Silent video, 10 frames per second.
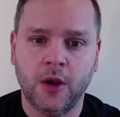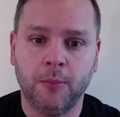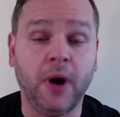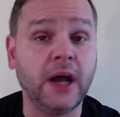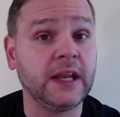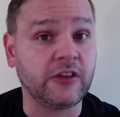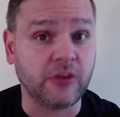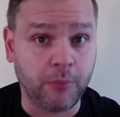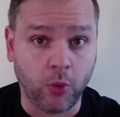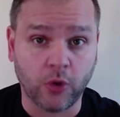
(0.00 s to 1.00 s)
But it's
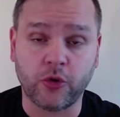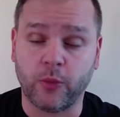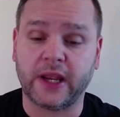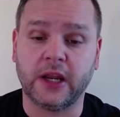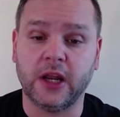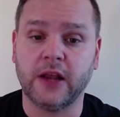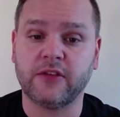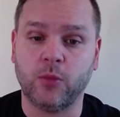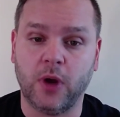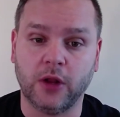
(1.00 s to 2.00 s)
important to
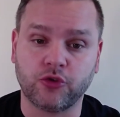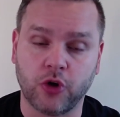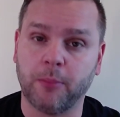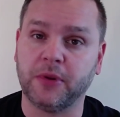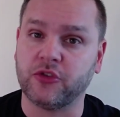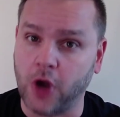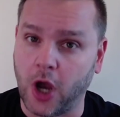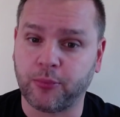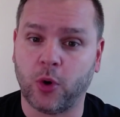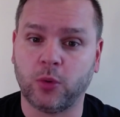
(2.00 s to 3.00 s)
recognize that while Trump is
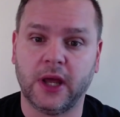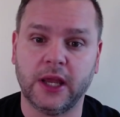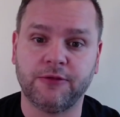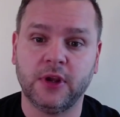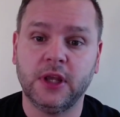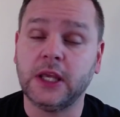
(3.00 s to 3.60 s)
not pro-life,